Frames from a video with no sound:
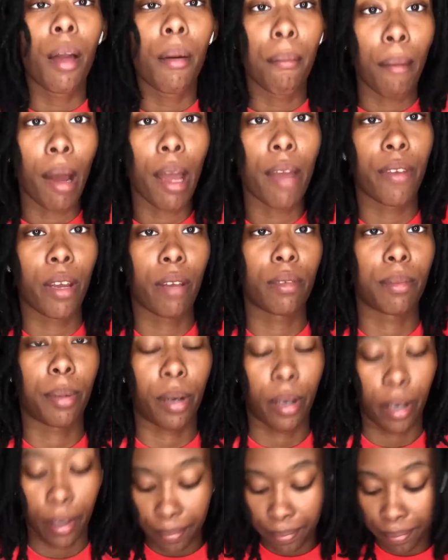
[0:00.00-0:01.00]
My favorite
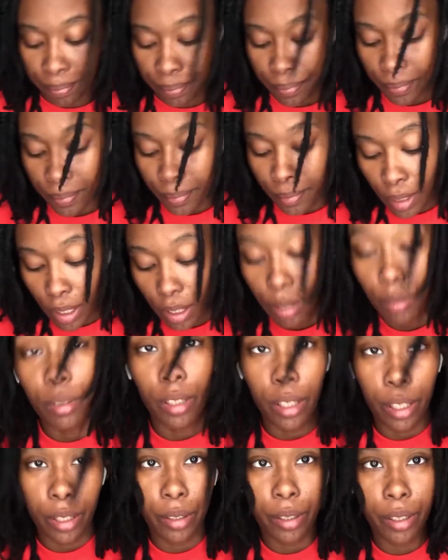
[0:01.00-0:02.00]
part. You
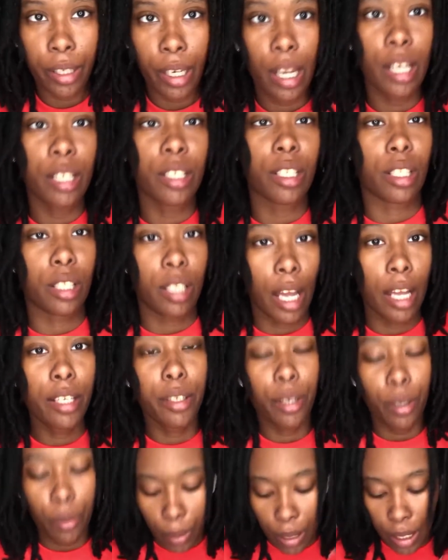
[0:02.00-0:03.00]
literally just take
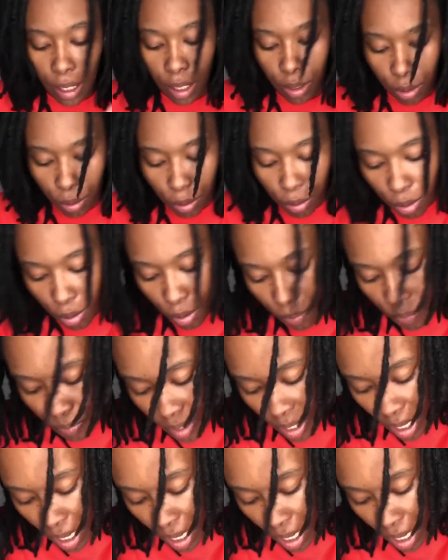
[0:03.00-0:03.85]
your weeding tool,